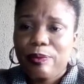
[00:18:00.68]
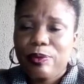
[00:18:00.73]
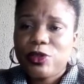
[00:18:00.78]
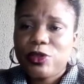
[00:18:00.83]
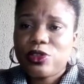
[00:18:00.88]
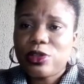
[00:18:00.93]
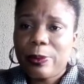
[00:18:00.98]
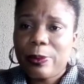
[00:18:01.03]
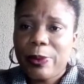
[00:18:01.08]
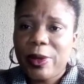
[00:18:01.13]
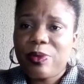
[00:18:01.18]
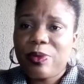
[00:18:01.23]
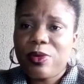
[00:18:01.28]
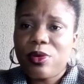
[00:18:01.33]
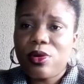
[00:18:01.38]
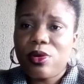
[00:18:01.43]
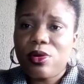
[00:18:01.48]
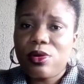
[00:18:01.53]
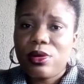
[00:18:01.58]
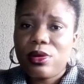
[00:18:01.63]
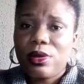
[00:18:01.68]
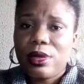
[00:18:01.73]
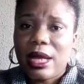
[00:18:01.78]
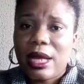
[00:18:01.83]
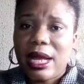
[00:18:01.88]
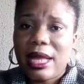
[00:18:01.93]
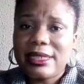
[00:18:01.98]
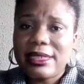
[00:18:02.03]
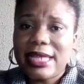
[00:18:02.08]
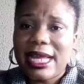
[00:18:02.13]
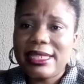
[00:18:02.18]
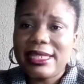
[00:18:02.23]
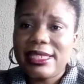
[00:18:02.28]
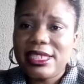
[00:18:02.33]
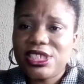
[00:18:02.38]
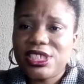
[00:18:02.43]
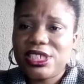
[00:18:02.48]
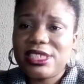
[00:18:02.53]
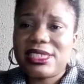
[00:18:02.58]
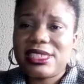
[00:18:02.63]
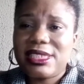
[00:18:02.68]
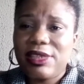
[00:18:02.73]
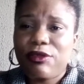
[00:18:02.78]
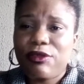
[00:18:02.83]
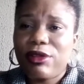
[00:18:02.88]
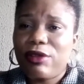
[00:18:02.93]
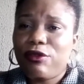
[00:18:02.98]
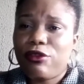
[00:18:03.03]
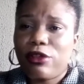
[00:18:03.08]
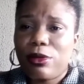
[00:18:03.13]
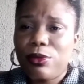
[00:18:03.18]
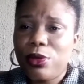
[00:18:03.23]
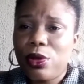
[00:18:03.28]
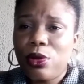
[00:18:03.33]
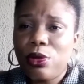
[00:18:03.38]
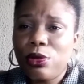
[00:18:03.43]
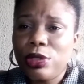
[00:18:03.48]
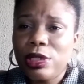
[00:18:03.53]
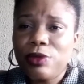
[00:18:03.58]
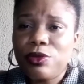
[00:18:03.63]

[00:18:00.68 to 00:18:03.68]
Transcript: Some people, their niche is different from your own,